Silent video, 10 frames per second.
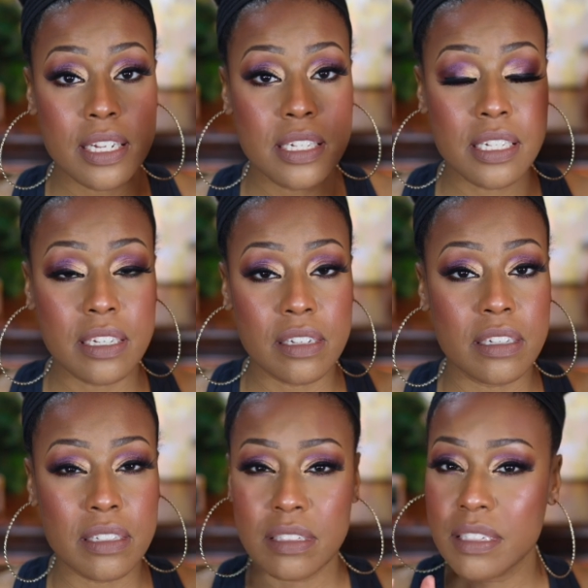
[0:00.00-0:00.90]

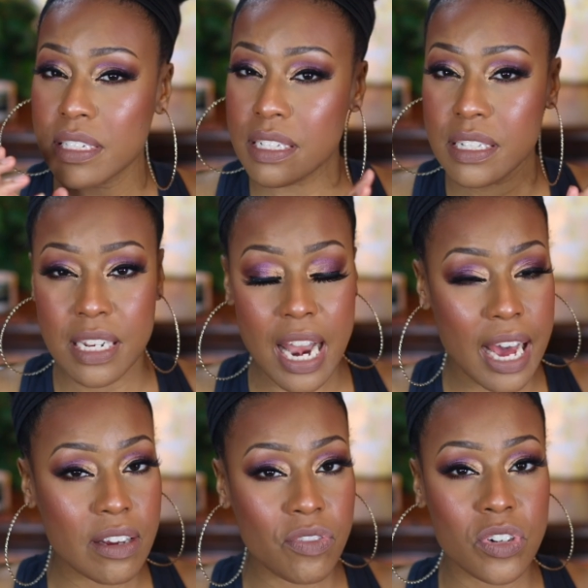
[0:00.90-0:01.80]
concealer this is
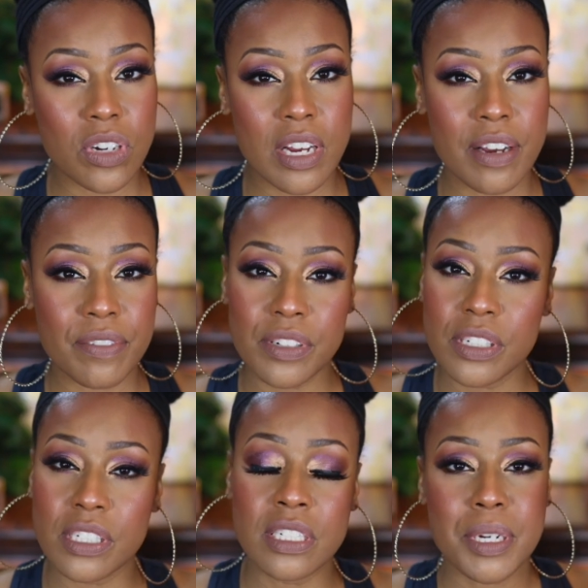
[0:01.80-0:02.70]
not a full
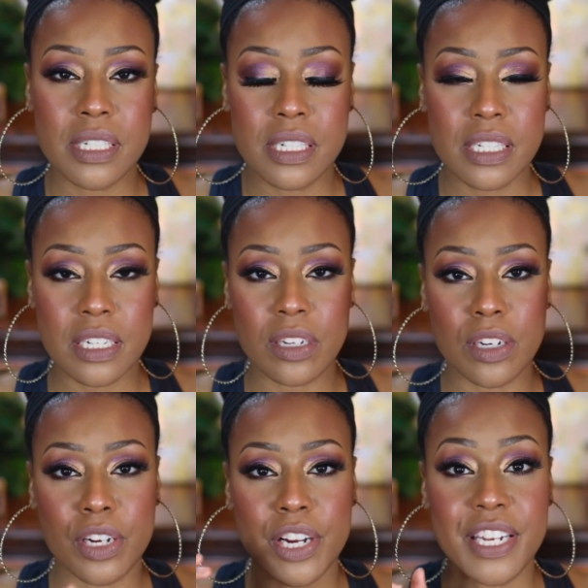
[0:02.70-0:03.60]
coverage
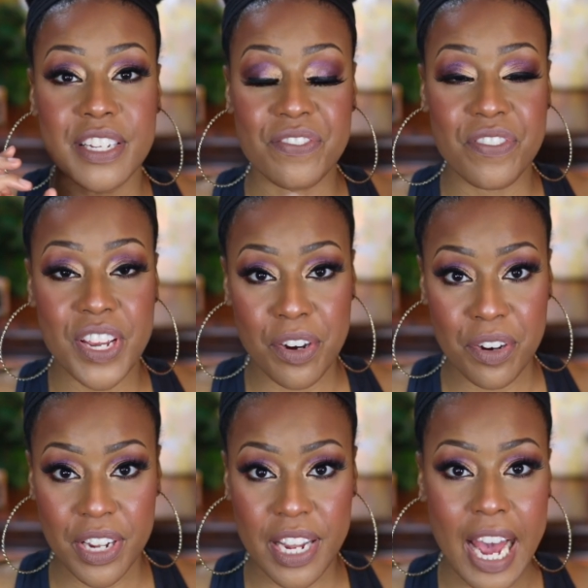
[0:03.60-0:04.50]
concealer it is
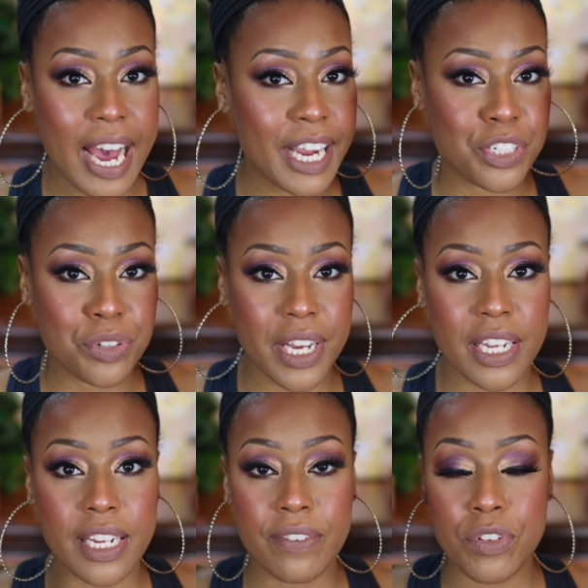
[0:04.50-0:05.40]
very
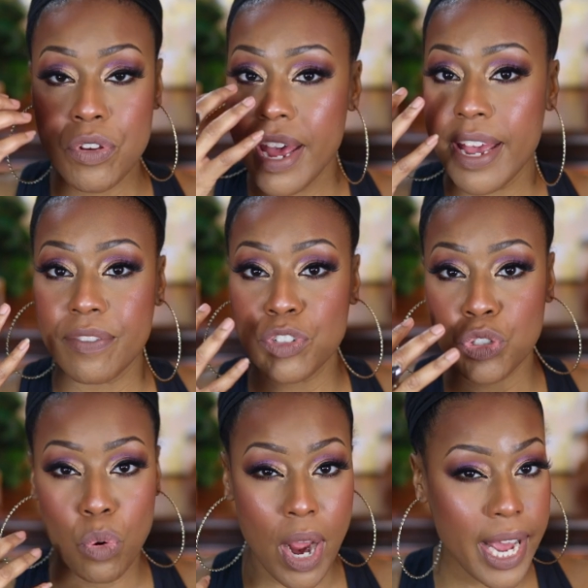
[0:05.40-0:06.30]
hydrating if you have
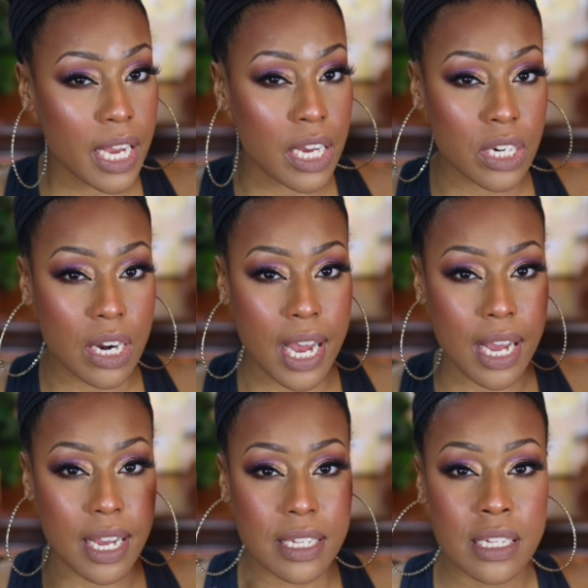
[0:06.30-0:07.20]
dry under
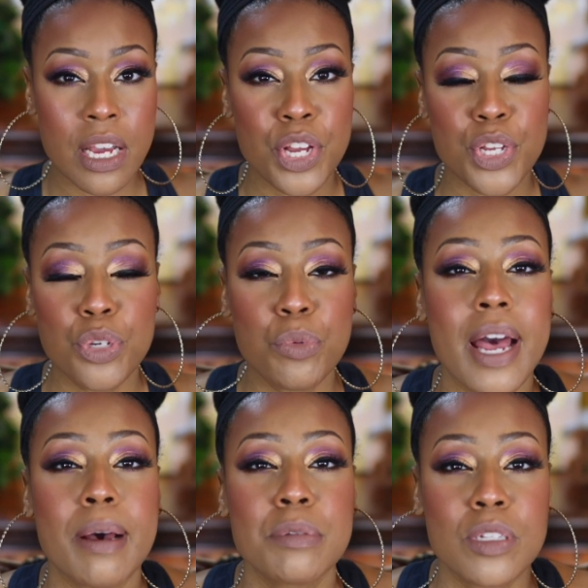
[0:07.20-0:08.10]
eyes you will
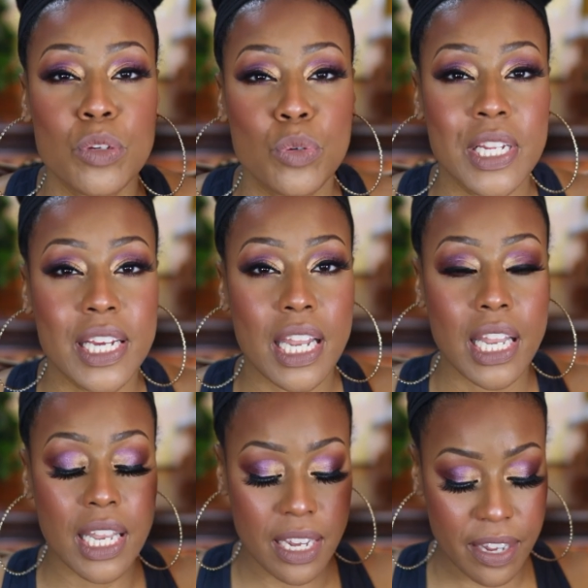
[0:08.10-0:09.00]
absolutely
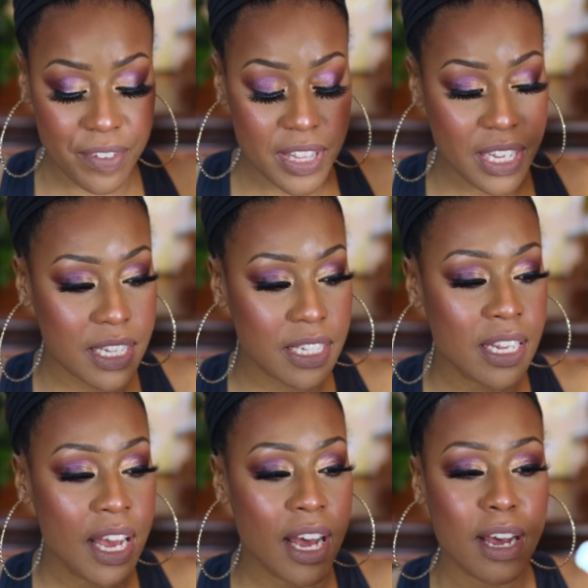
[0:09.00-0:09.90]
love
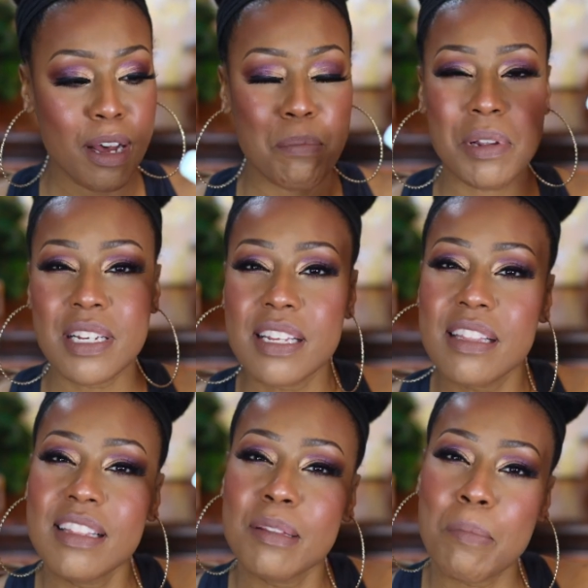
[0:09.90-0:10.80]
this um, plus I
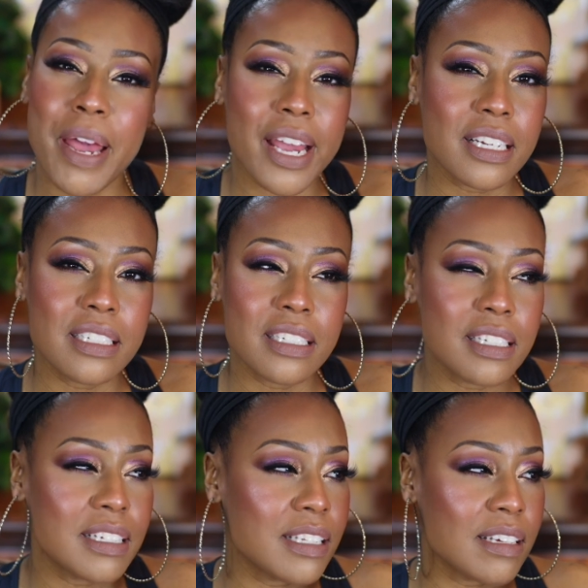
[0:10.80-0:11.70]
think the
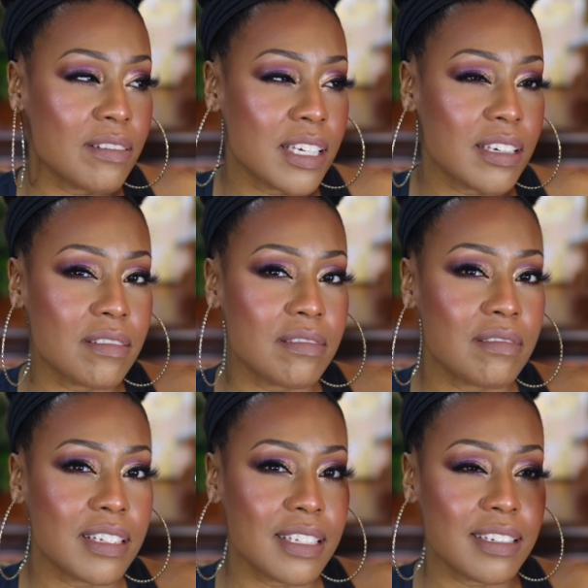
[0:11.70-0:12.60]
packaging is so
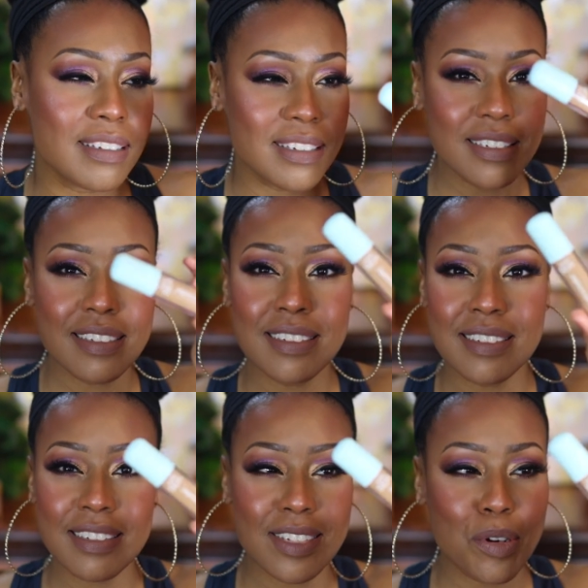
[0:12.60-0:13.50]
cute isn't this
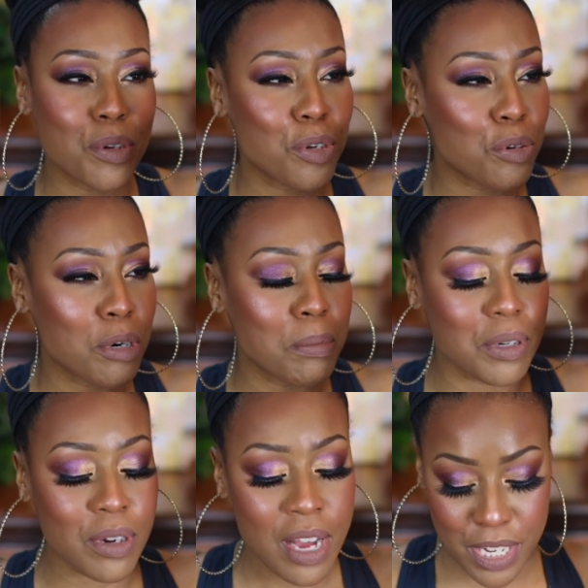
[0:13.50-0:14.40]
is just so
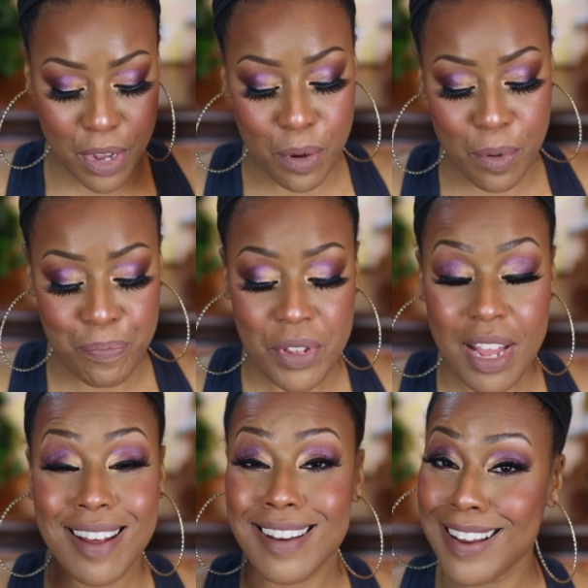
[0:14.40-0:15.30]
adorable so
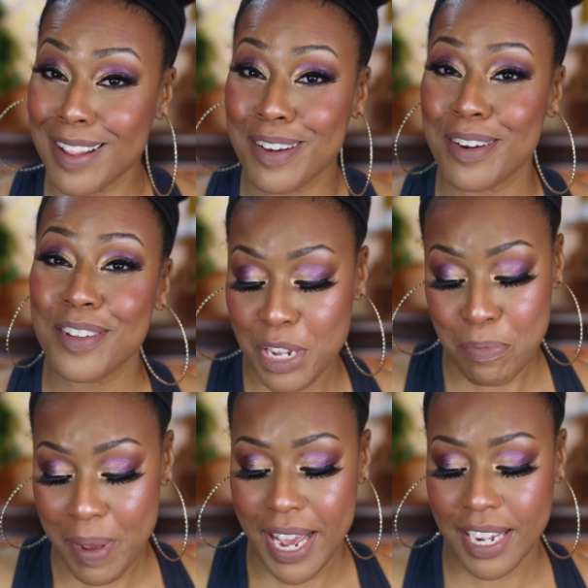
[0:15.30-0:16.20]
another
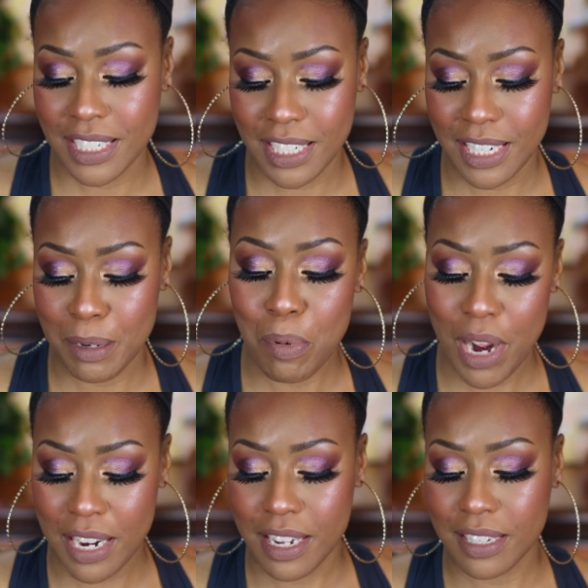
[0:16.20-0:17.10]
cute packaging
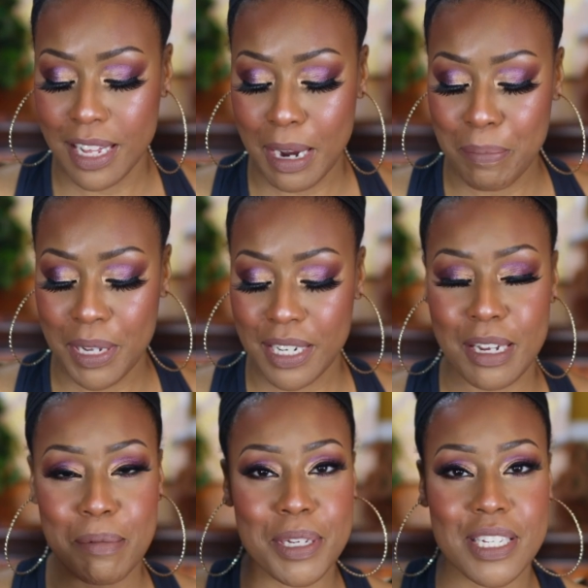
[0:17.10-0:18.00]
product that I picked
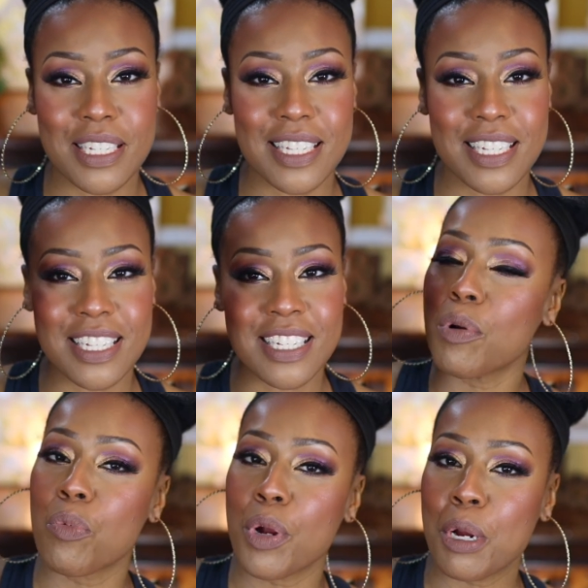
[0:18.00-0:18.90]
up is this
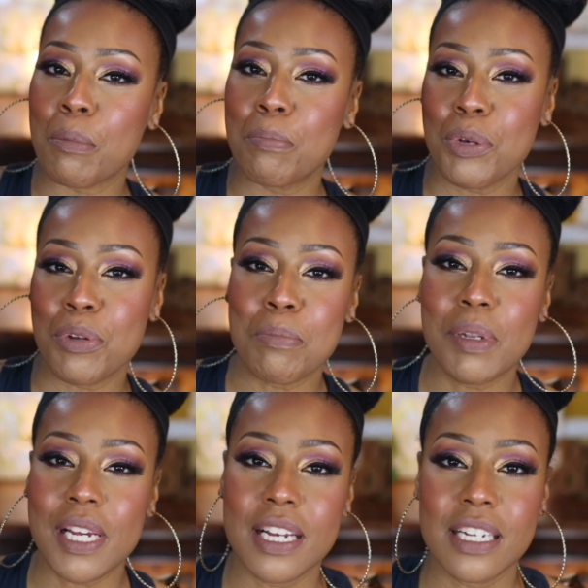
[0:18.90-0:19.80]
rare beauty
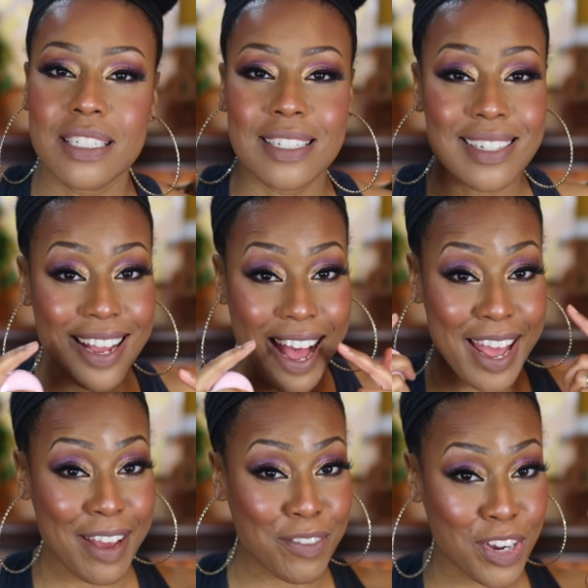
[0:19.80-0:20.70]
blush I
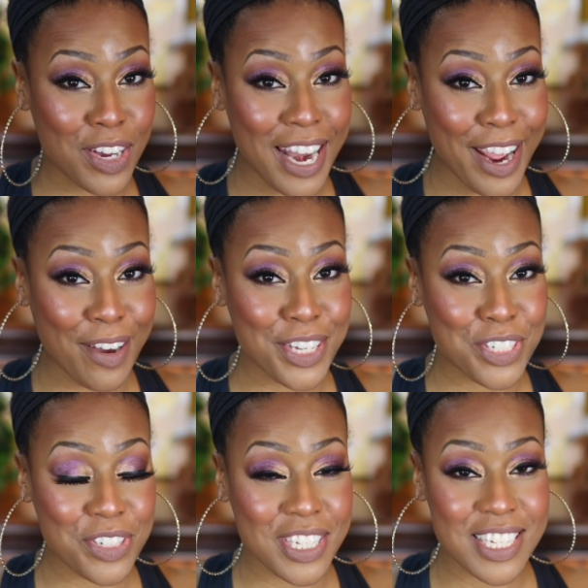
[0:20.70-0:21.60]
have it on now now,
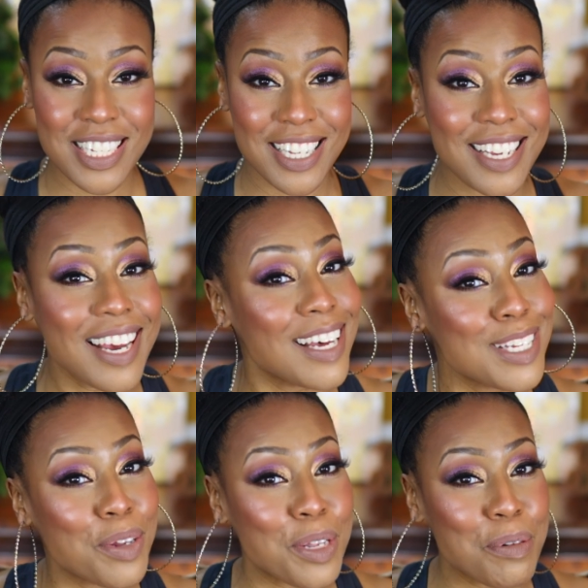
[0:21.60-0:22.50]
as you can see, I
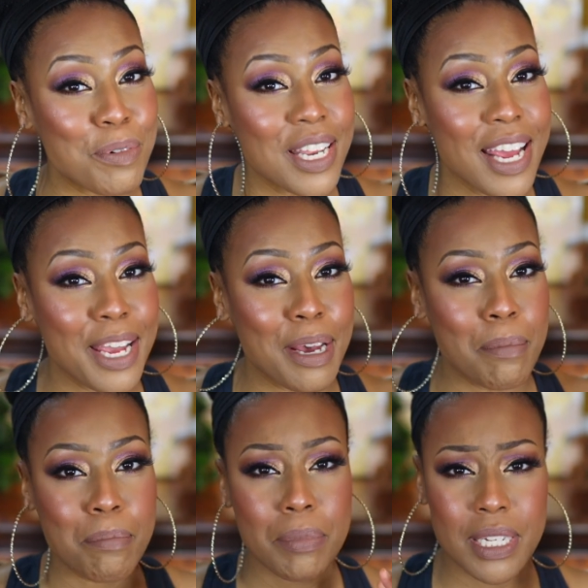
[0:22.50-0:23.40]
totally went
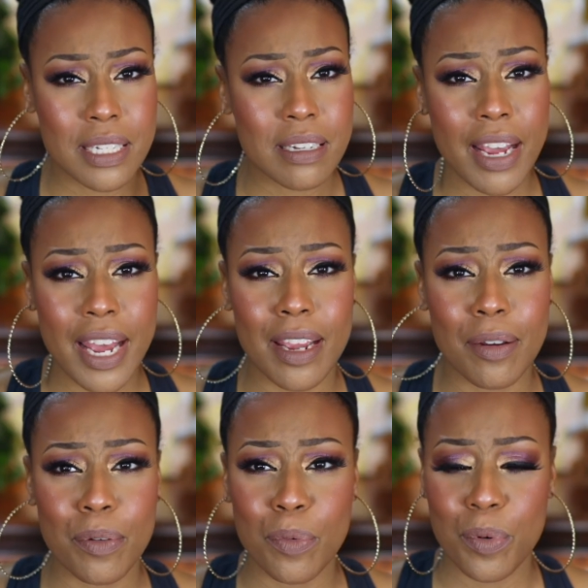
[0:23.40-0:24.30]
ham, but that's okay.